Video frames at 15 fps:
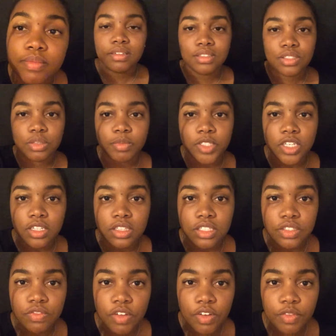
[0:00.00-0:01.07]
So I'm gonna take
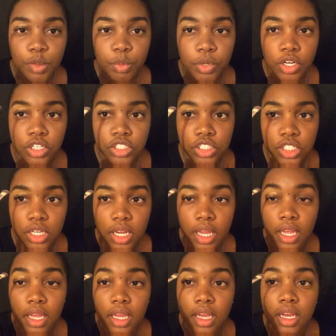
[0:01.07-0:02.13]
this fluffy brush
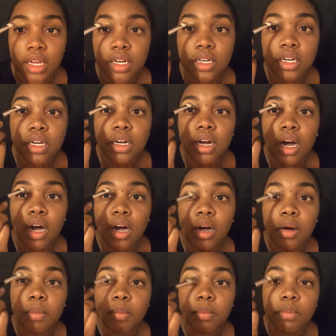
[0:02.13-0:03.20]
and
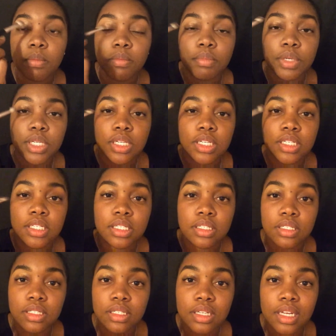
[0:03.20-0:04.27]
blend
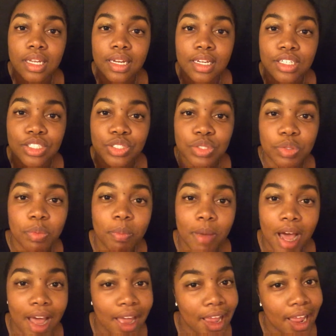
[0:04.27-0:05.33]
it into
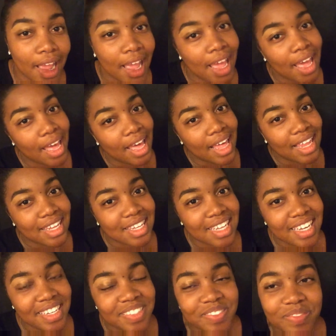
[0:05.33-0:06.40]
my
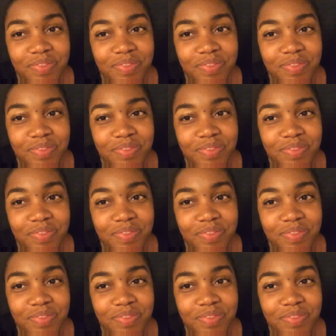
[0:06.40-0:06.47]
lid.